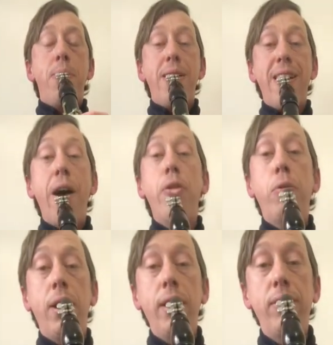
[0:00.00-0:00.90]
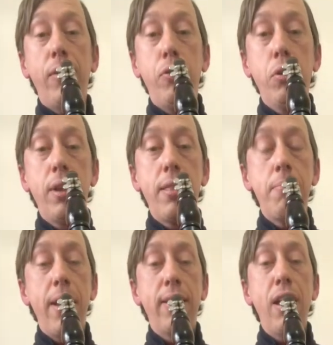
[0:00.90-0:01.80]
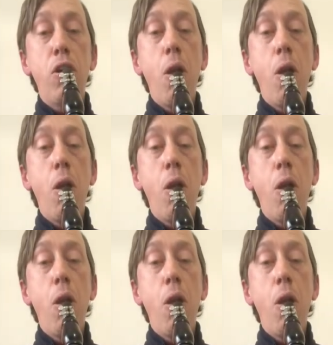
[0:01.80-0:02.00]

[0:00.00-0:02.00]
Otherwise, if you don't get them back down,